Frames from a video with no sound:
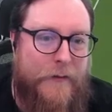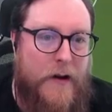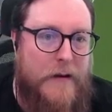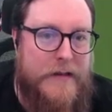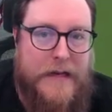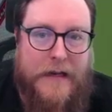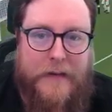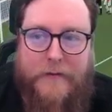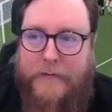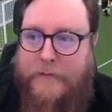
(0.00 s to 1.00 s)
Very
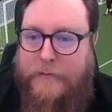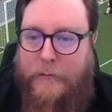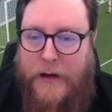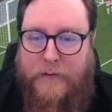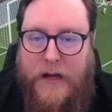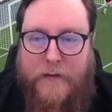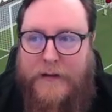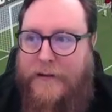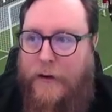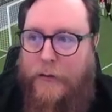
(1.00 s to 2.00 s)
attacking. We have
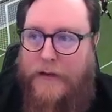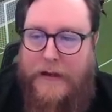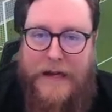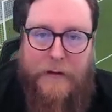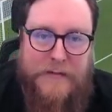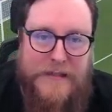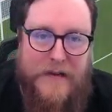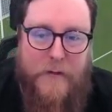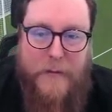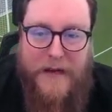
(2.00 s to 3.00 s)
nothing to lose here now.
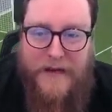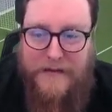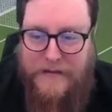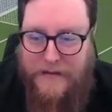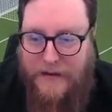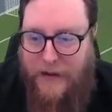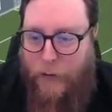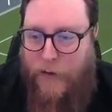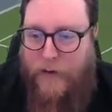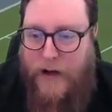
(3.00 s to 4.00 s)
7 minutes.
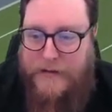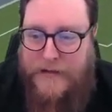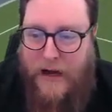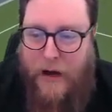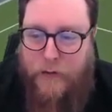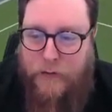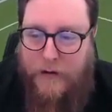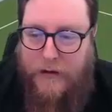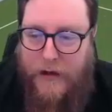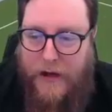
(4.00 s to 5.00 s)
We've lasted
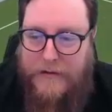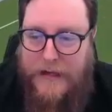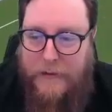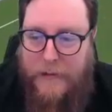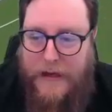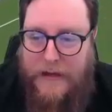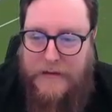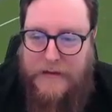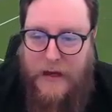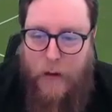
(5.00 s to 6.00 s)
113
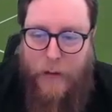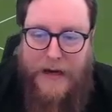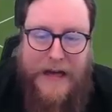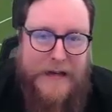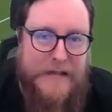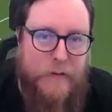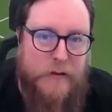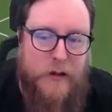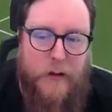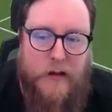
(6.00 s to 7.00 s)
minutes where Lacazette
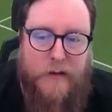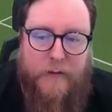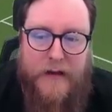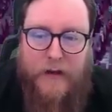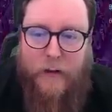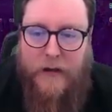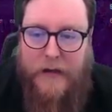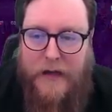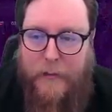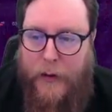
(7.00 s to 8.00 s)
was doing our defending on the
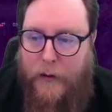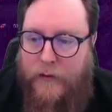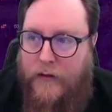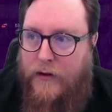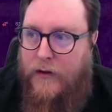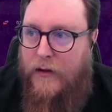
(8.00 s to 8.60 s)
near post.